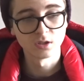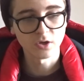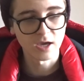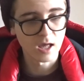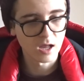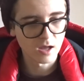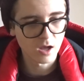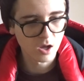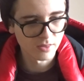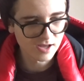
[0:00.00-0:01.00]
Okay,
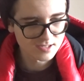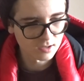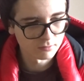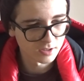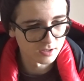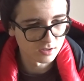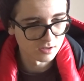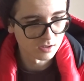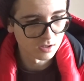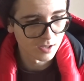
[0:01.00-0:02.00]
that sounded
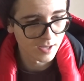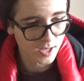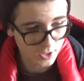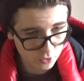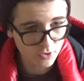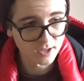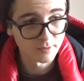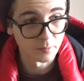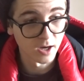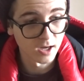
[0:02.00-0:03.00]

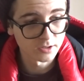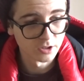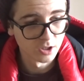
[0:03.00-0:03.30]
incredibly bad.